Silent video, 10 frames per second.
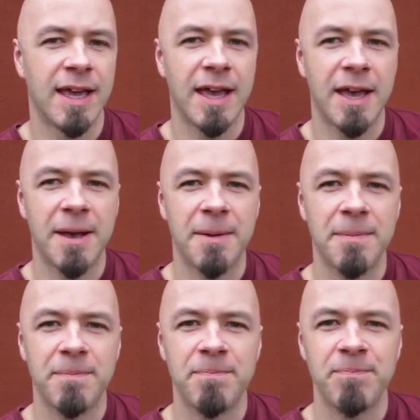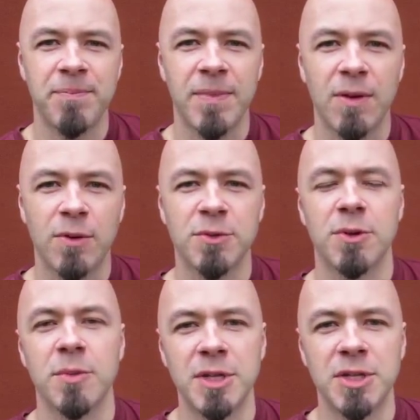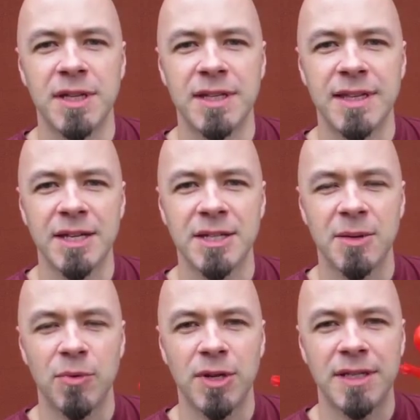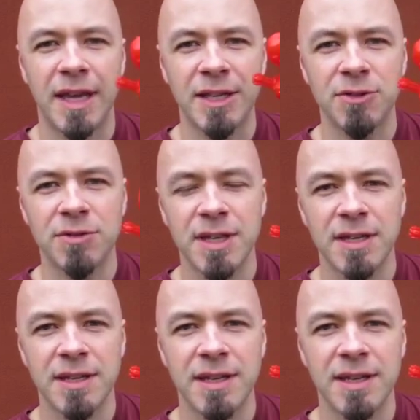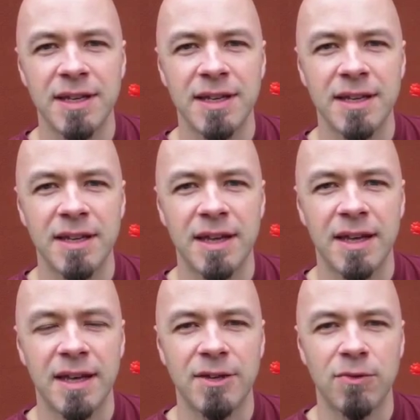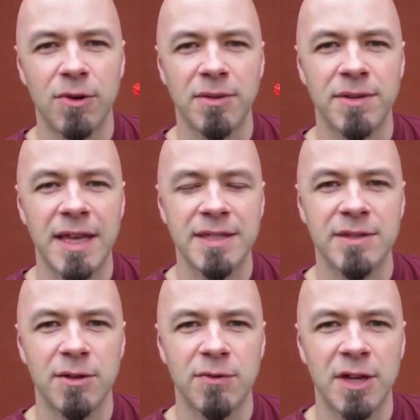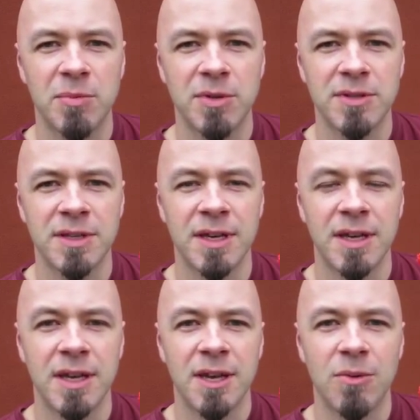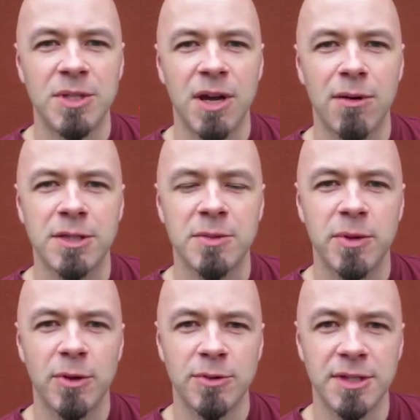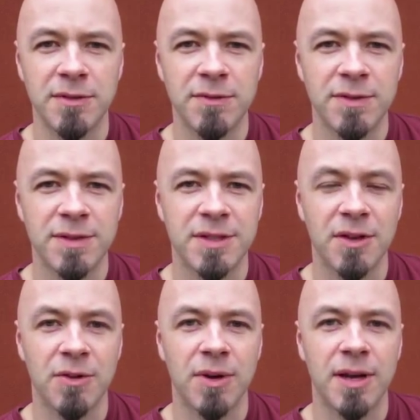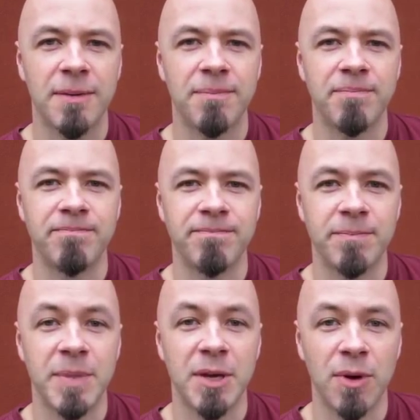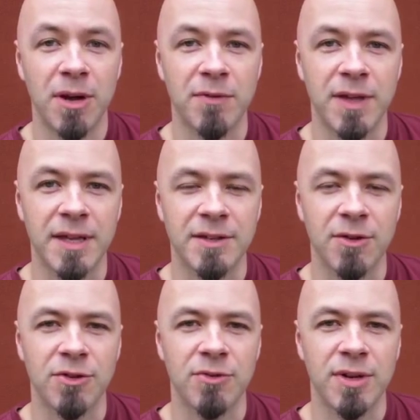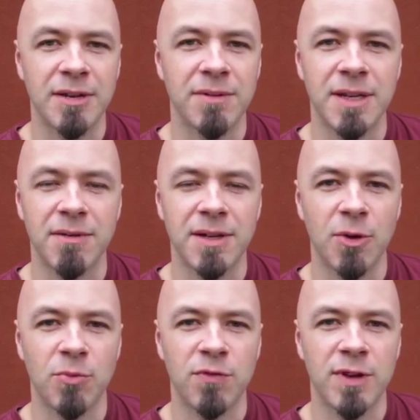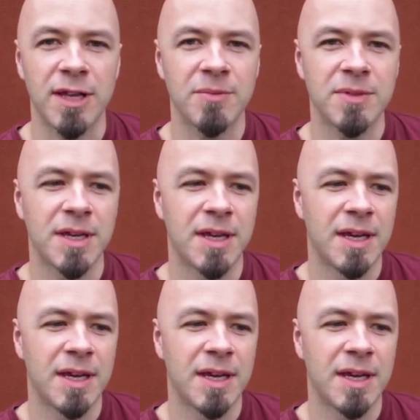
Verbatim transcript: Also want to mention it's actually a pretty dangerous technique. You're working with acetone vapors, which are explosive, so be aware of that and don't do it anywhere near any open flames.